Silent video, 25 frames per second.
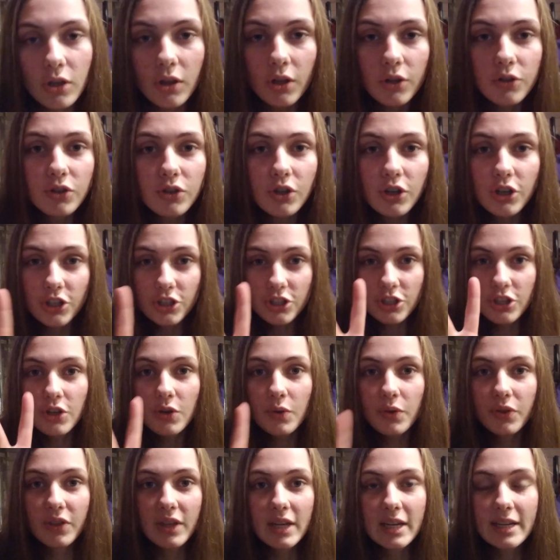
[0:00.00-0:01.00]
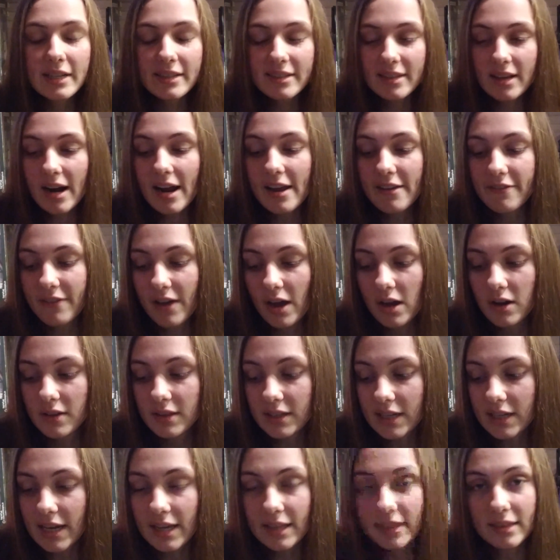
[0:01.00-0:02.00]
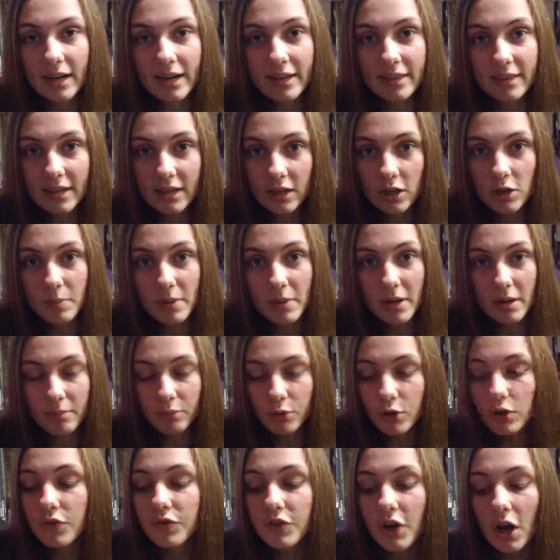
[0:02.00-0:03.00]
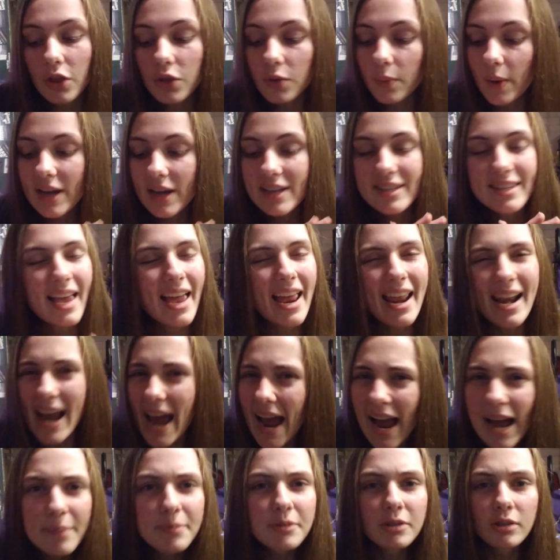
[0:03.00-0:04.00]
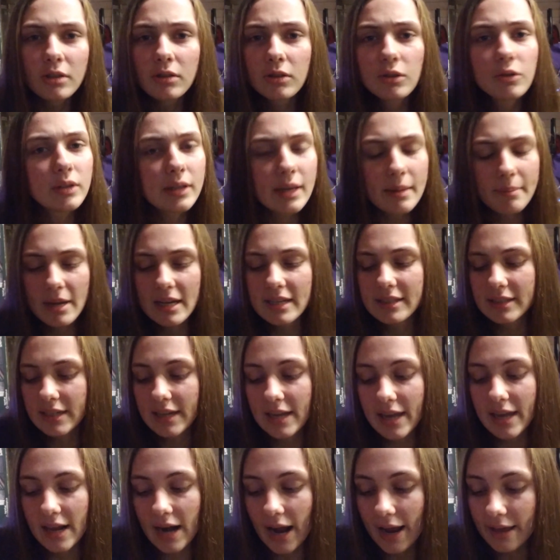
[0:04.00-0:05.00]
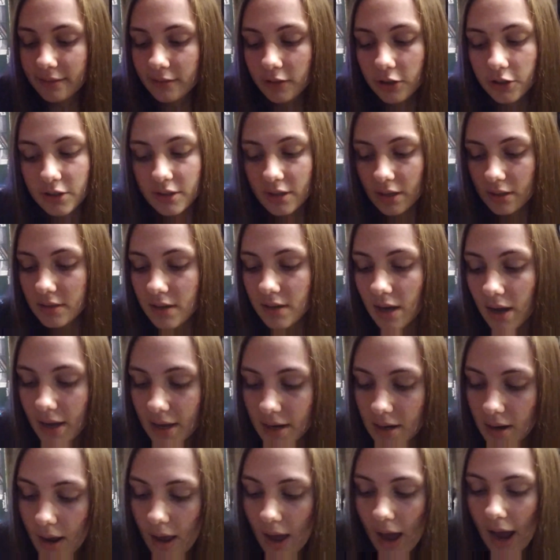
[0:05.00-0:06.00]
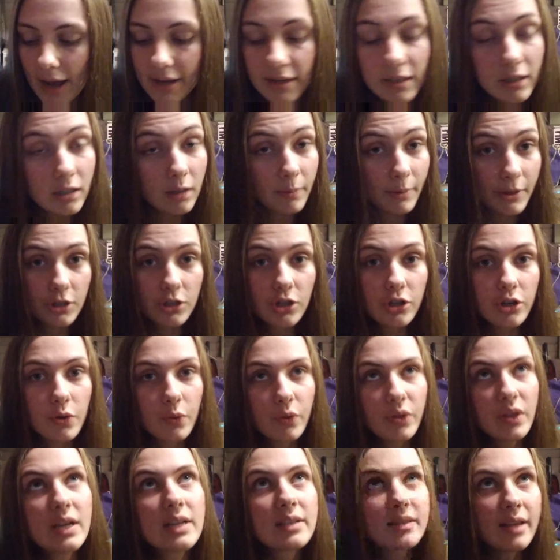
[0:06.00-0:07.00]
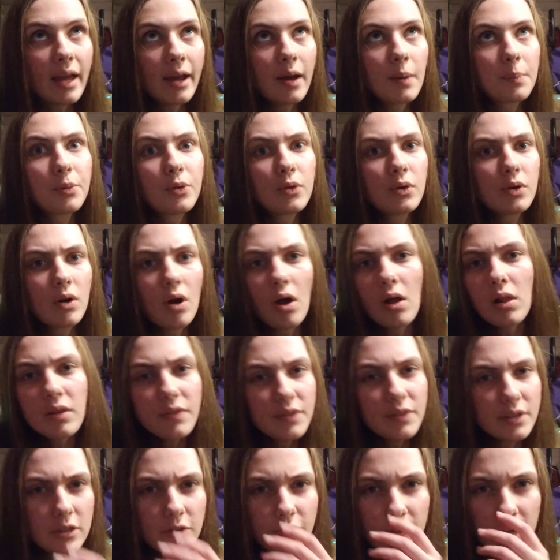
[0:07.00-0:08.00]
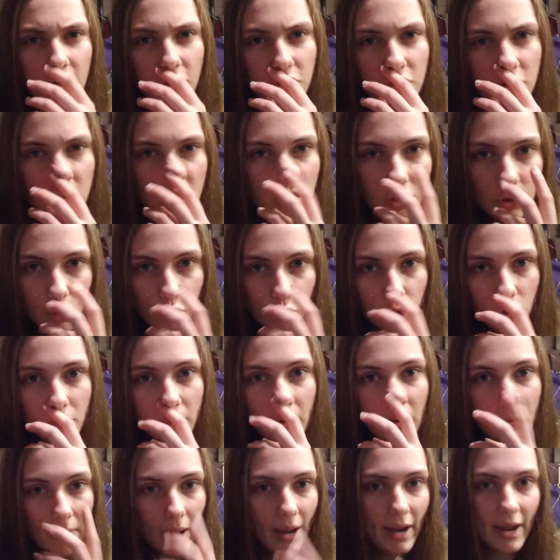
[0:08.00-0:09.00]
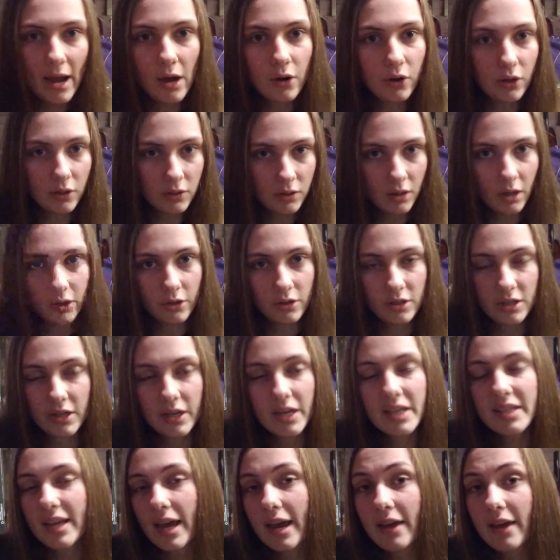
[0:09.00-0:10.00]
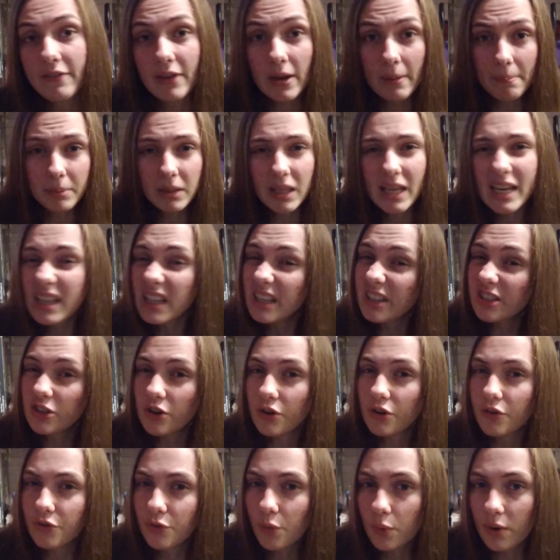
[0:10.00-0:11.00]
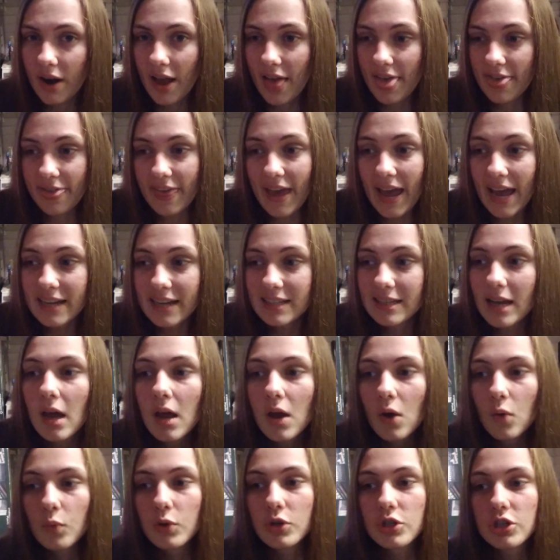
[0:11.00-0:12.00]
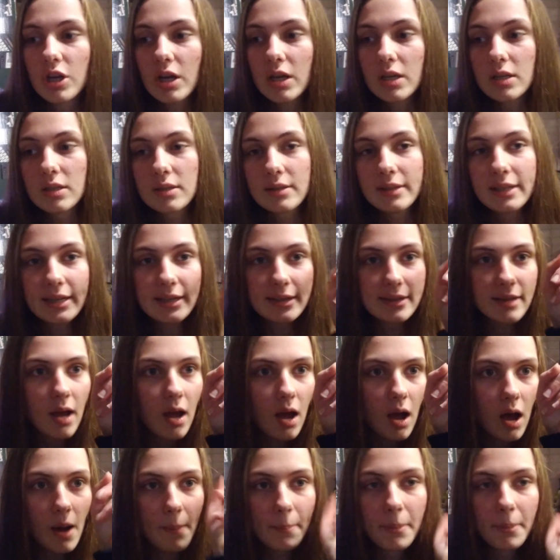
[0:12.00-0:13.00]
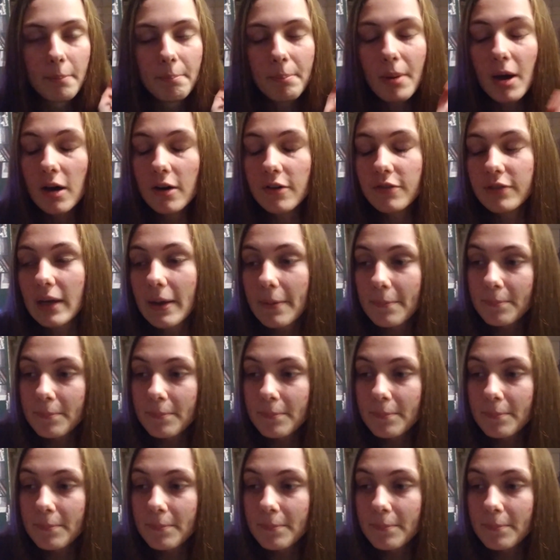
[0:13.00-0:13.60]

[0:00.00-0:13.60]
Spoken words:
those are 2 things that I found in the kit that I think could be improved. Otherwise, an absolutely amazing kit. I learned a ton. I did a bunch of new things. I uploaded all of these videos to YouTube in my How to Solder series. I have a playlist for that, which is linked up above,